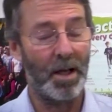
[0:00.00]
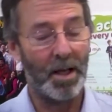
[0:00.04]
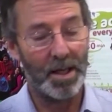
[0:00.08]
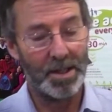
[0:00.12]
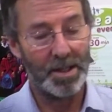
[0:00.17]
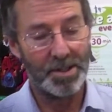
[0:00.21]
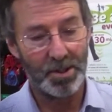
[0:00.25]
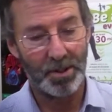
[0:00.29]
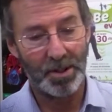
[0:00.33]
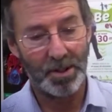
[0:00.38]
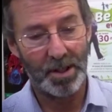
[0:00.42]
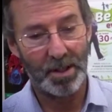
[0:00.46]

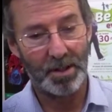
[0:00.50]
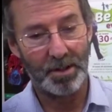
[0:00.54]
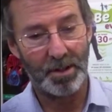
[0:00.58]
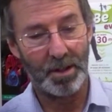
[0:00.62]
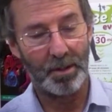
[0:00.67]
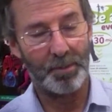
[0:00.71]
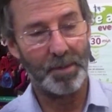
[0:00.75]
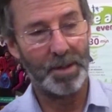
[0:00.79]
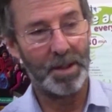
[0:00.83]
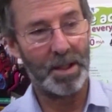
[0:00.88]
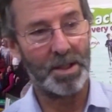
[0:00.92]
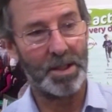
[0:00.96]
So
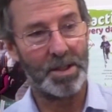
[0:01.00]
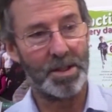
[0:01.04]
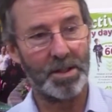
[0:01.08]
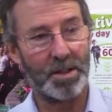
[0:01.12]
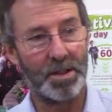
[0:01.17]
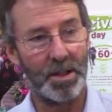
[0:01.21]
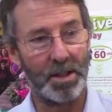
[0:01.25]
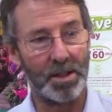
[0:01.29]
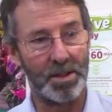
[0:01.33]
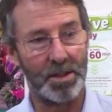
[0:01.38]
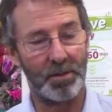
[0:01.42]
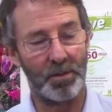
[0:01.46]
that's
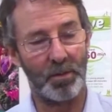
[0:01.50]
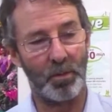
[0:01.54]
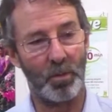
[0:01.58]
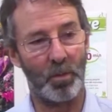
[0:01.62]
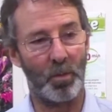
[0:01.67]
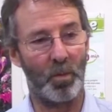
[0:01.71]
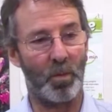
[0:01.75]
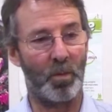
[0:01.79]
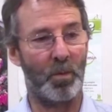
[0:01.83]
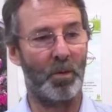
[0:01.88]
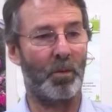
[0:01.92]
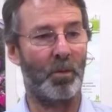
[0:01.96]

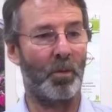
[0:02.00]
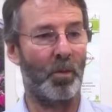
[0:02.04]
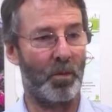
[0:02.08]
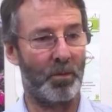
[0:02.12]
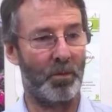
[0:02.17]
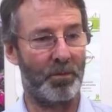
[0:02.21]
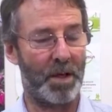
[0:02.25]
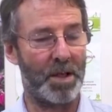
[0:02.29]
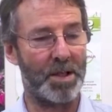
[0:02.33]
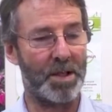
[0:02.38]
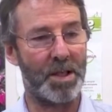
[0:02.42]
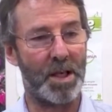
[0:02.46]

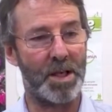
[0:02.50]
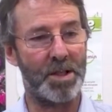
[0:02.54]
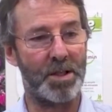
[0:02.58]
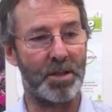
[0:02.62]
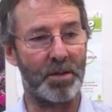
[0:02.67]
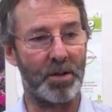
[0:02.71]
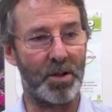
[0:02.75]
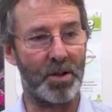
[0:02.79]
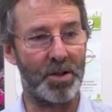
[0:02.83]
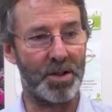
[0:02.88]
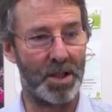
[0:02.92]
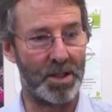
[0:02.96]

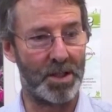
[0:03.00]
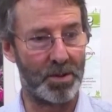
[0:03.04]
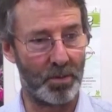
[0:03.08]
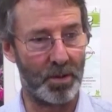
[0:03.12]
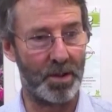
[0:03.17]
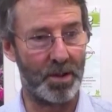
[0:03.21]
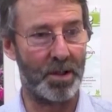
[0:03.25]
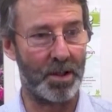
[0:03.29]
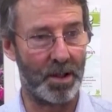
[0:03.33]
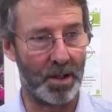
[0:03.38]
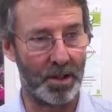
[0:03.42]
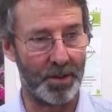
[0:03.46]
fantastic, because that's
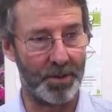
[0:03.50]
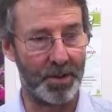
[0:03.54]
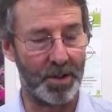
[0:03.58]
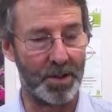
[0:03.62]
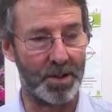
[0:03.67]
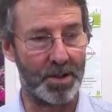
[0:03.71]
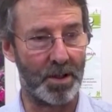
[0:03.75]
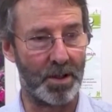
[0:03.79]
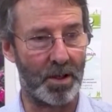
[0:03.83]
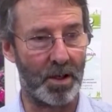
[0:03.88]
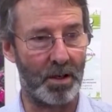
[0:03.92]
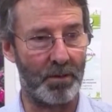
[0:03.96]
one of the other
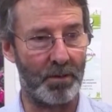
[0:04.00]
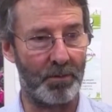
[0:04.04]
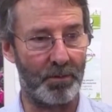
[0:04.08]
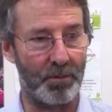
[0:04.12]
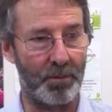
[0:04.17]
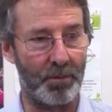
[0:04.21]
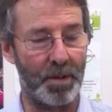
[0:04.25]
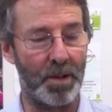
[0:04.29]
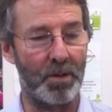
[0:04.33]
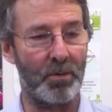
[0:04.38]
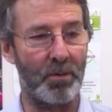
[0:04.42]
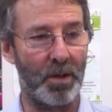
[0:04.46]
things that
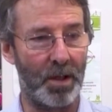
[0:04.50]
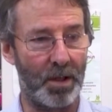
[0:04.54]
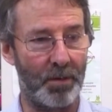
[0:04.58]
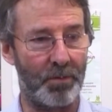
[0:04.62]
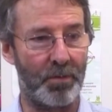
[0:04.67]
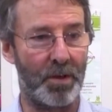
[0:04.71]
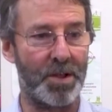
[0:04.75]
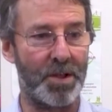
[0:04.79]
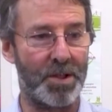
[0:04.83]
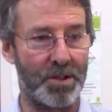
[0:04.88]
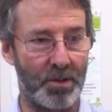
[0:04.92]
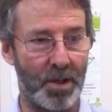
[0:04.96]
I've been really
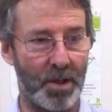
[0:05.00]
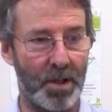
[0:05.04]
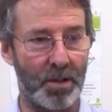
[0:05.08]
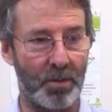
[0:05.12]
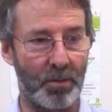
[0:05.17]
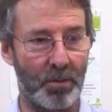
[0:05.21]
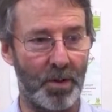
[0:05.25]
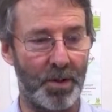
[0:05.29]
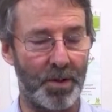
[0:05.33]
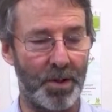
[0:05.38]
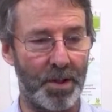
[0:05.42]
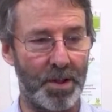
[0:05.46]

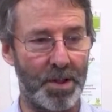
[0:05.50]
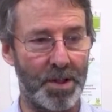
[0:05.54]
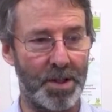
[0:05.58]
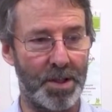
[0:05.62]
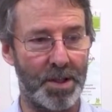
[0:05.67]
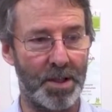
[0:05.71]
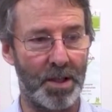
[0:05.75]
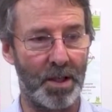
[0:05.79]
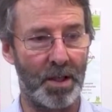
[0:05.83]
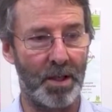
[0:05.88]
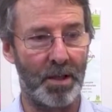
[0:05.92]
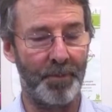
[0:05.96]
frustrated with,
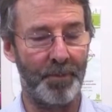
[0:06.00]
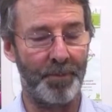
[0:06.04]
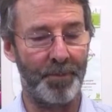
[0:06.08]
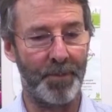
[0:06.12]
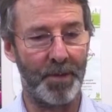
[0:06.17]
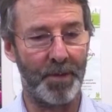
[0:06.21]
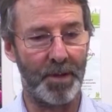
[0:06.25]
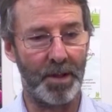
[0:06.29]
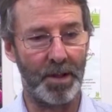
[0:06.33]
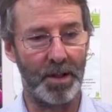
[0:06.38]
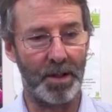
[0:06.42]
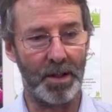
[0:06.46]
is
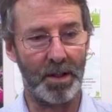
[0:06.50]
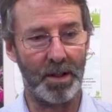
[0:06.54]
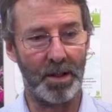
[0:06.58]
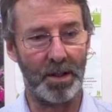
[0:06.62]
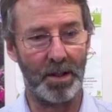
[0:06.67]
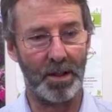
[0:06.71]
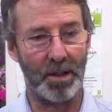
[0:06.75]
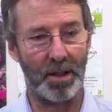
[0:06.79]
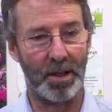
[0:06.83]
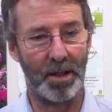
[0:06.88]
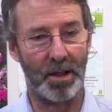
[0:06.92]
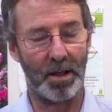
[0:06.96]

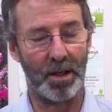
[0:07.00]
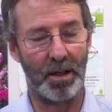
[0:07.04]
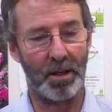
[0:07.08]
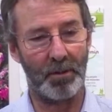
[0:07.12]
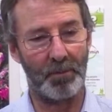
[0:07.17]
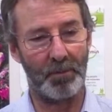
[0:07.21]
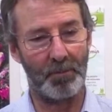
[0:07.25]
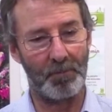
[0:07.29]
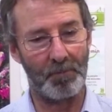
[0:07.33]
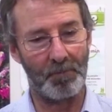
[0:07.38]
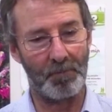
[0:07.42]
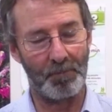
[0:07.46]
the
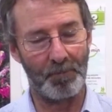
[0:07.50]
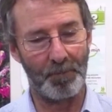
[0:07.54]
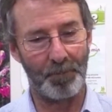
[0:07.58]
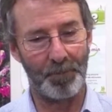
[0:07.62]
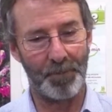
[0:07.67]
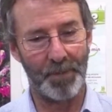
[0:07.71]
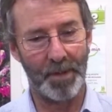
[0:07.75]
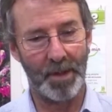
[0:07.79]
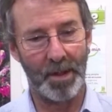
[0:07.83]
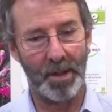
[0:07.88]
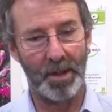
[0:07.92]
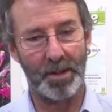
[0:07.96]

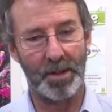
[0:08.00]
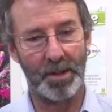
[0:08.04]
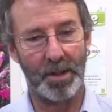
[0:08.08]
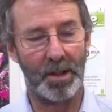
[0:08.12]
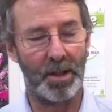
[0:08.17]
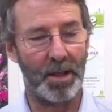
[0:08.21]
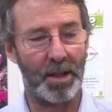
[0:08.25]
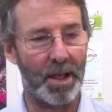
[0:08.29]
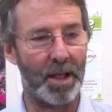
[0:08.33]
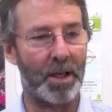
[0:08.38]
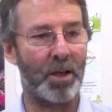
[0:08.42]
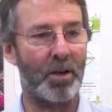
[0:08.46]

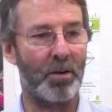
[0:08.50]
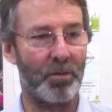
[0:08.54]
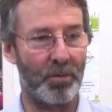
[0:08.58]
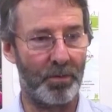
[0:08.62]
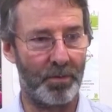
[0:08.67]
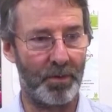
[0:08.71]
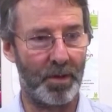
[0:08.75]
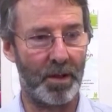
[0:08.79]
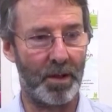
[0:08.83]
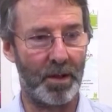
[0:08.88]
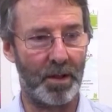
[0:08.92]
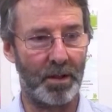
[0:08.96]
lack of
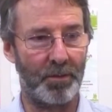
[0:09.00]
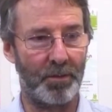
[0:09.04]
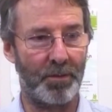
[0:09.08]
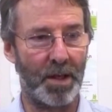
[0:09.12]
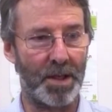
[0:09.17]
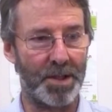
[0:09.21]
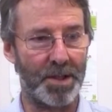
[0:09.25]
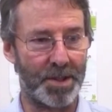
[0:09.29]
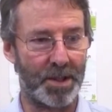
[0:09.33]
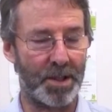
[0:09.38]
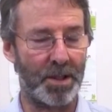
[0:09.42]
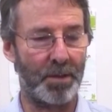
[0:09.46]

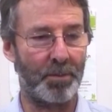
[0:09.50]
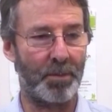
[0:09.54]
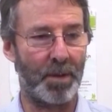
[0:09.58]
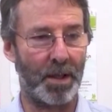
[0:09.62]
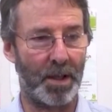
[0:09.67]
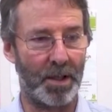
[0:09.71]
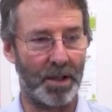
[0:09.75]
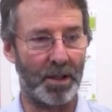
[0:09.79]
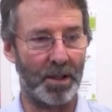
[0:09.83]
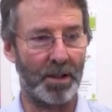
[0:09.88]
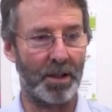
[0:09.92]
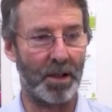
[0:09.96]
advanced care
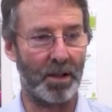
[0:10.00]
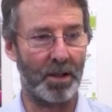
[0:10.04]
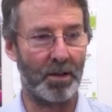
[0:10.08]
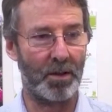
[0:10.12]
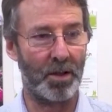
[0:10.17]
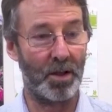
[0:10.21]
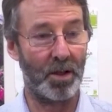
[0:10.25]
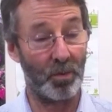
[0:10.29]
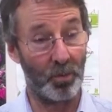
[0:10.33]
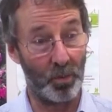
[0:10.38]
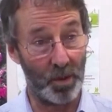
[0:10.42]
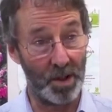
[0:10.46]
planning
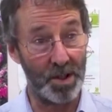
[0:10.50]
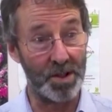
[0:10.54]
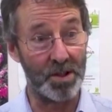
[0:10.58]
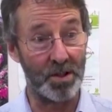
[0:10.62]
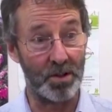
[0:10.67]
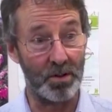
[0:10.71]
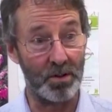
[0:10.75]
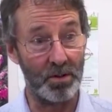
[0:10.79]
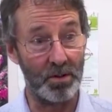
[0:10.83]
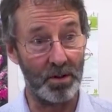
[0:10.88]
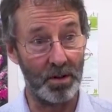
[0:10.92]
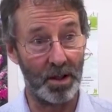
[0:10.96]
that we
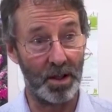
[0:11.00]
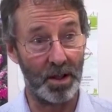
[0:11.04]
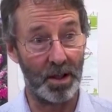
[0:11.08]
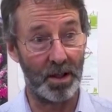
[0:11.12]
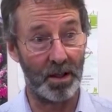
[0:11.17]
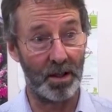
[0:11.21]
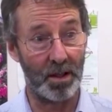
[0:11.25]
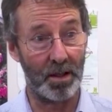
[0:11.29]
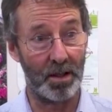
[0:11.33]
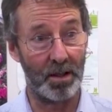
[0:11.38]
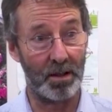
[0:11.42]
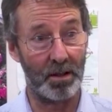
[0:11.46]
do,
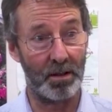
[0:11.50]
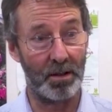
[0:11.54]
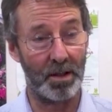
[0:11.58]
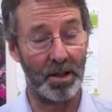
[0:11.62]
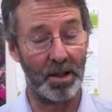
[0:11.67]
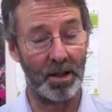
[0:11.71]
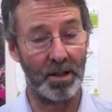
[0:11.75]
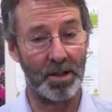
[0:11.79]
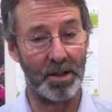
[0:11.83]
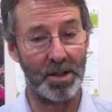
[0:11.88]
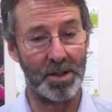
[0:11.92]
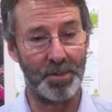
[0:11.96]

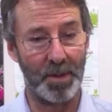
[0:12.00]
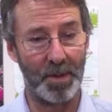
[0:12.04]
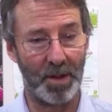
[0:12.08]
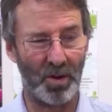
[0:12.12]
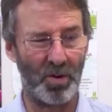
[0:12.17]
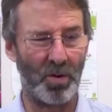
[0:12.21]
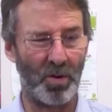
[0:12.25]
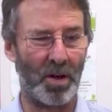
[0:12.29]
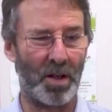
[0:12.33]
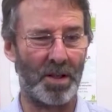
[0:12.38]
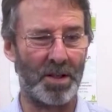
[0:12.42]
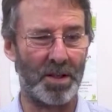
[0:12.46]
and it's been
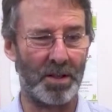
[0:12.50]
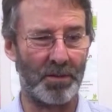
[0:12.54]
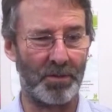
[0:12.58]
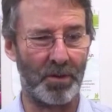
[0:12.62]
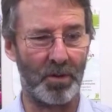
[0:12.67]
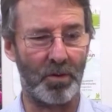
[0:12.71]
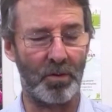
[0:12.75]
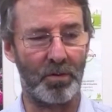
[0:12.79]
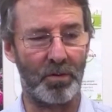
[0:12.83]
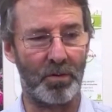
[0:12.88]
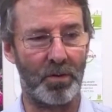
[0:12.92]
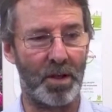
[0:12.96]
quite
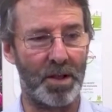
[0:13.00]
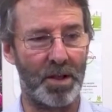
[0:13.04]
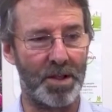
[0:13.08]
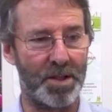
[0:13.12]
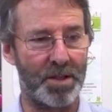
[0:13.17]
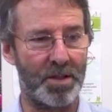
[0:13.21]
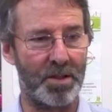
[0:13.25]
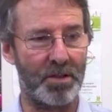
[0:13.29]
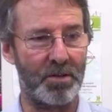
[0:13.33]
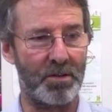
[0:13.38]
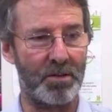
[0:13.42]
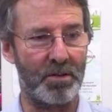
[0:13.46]
difficult for
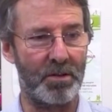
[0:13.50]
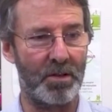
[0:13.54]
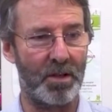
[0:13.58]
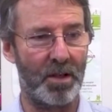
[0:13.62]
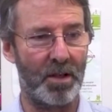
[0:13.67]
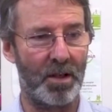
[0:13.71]
us to